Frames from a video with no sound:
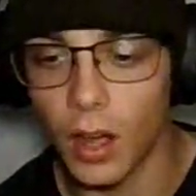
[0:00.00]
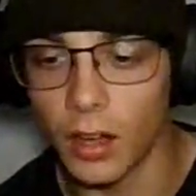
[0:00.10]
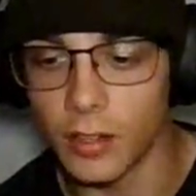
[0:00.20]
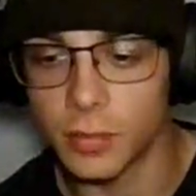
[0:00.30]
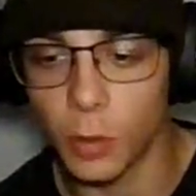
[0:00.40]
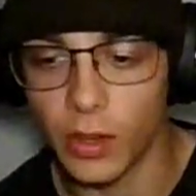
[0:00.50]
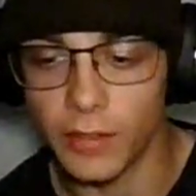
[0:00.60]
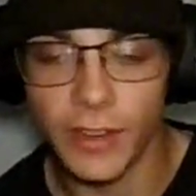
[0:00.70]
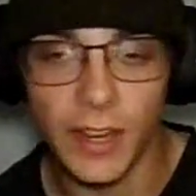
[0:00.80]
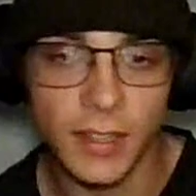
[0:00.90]
Smoking
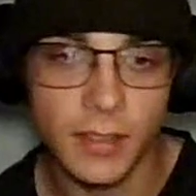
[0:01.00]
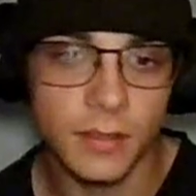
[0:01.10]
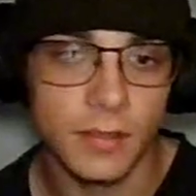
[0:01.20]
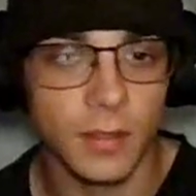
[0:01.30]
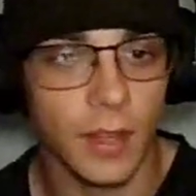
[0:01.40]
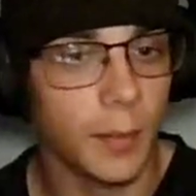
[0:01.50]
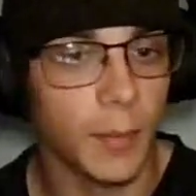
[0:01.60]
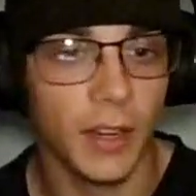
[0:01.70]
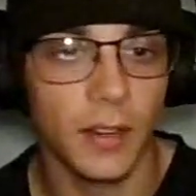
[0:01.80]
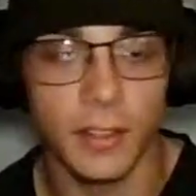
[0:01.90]
and fighting. Hey
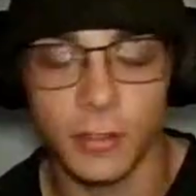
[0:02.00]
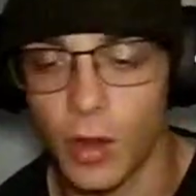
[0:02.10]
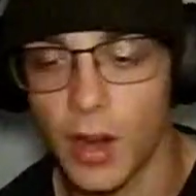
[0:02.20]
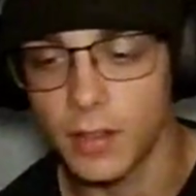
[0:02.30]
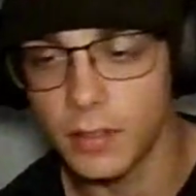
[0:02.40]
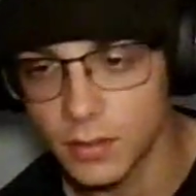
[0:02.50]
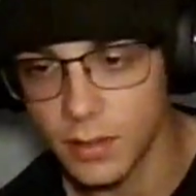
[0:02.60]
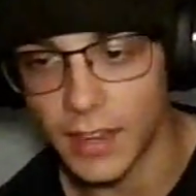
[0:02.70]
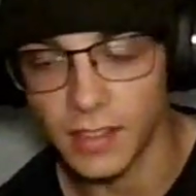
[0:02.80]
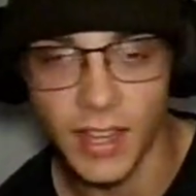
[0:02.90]
man, it's great.
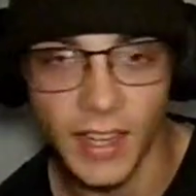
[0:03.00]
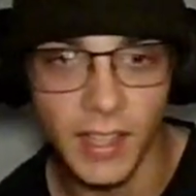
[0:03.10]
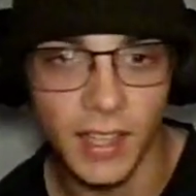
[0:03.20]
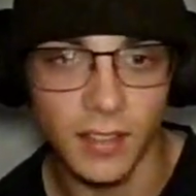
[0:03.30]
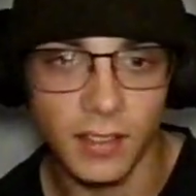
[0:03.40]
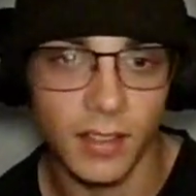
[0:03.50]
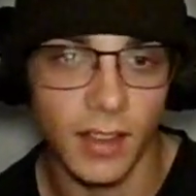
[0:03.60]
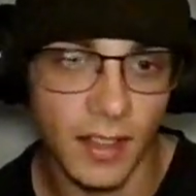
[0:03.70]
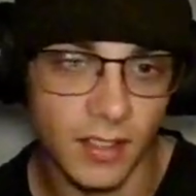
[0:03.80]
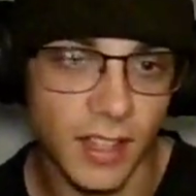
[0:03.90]
Ask Nate Diaz.
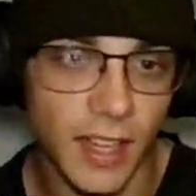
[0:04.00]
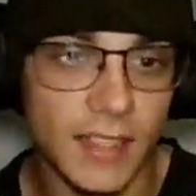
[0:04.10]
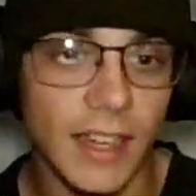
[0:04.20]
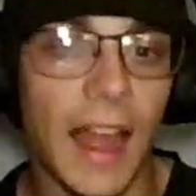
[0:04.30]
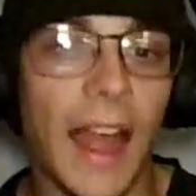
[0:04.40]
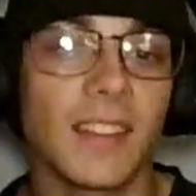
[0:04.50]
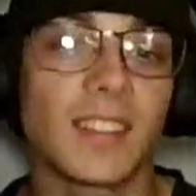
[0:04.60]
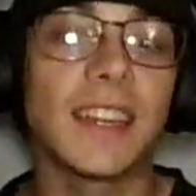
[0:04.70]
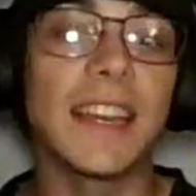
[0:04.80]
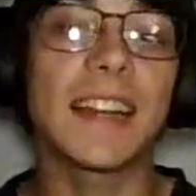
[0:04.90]
Ask
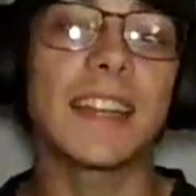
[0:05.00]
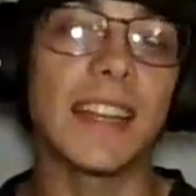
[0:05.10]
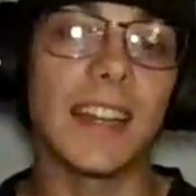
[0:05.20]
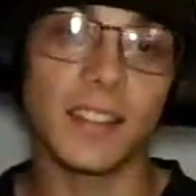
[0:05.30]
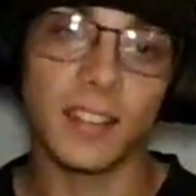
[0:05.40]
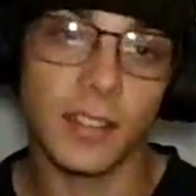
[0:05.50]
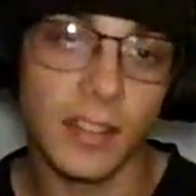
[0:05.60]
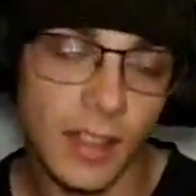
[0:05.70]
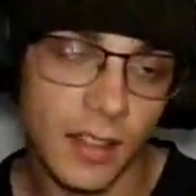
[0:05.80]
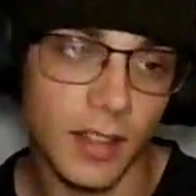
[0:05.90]
Nick Diaz.
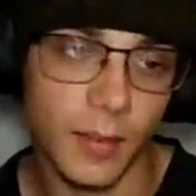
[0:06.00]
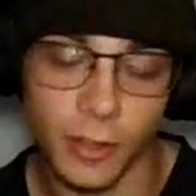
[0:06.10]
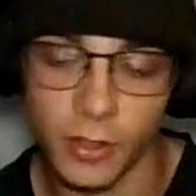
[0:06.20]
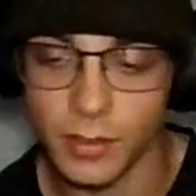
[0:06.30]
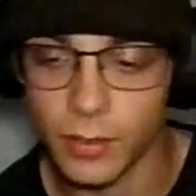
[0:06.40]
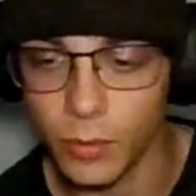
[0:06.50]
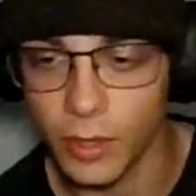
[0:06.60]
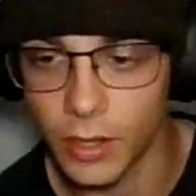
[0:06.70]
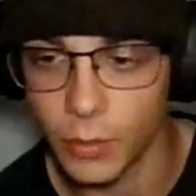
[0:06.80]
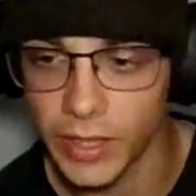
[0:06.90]
Except for,
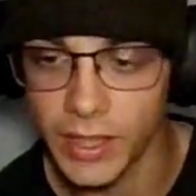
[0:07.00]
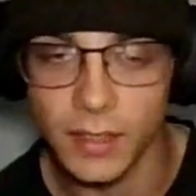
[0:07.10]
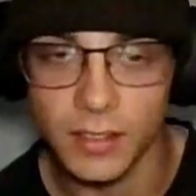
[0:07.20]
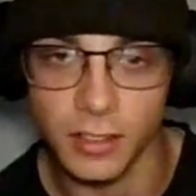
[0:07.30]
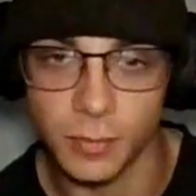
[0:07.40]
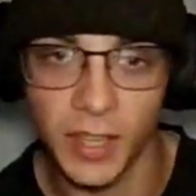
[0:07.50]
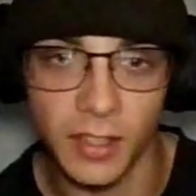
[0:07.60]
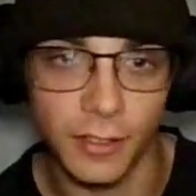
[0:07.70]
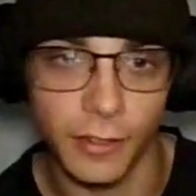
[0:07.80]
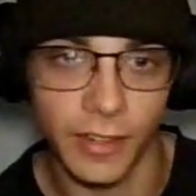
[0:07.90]
you know, when he got
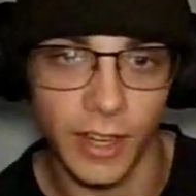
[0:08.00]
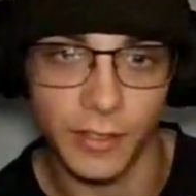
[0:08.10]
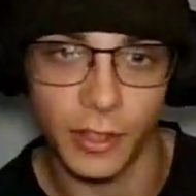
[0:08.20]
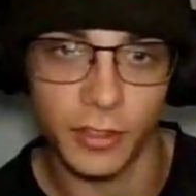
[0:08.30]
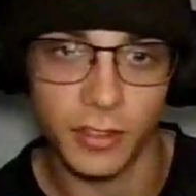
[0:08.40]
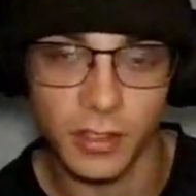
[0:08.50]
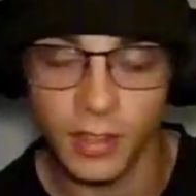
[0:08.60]
suspended for 5 years.